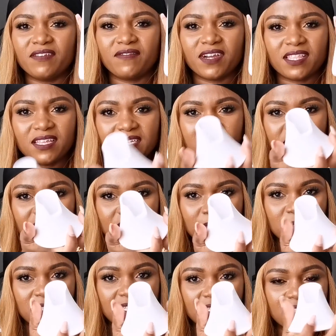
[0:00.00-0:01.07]
the fact that it
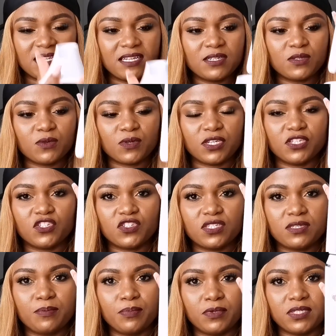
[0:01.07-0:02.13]
comes with a stand, so you can
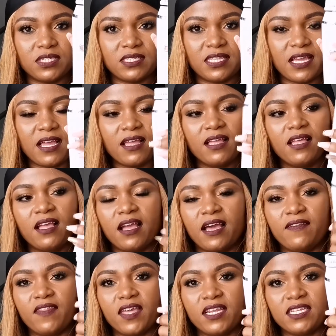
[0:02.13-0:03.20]
just put it there,
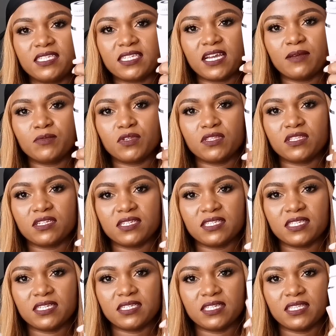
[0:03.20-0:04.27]
and then it comes with 3
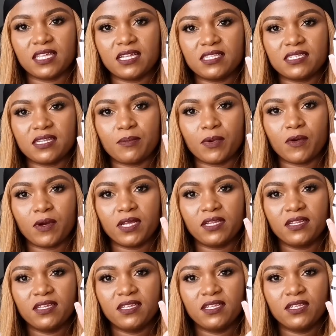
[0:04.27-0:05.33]
settings. That's number
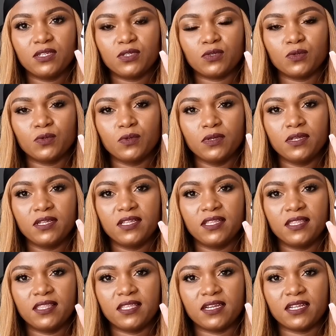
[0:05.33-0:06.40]
1, 2,
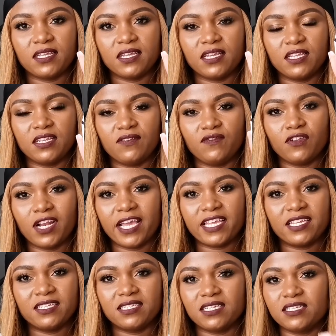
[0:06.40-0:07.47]
3, and if you
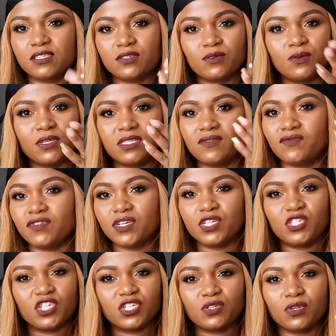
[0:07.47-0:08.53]
like intense. So it's
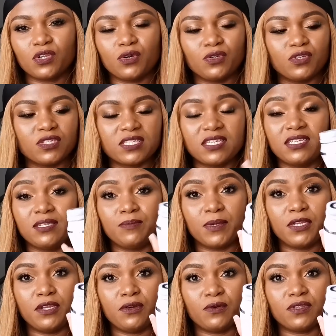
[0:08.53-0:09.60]
very gentle on your skin
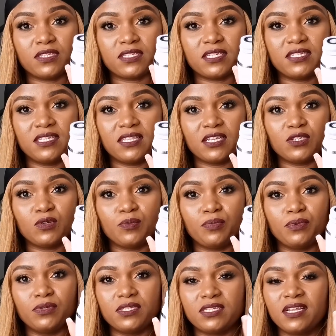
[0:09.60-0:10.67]
depending on the setting that you
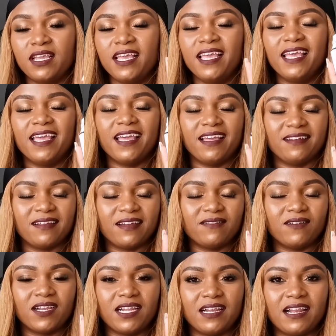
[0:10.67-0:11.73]
put, and I
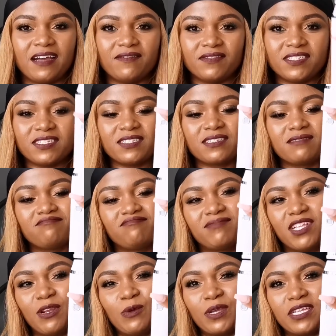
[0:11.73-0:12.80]
really love. Just
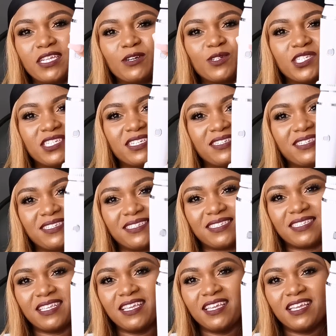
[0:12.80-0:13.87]
look at how chic it is.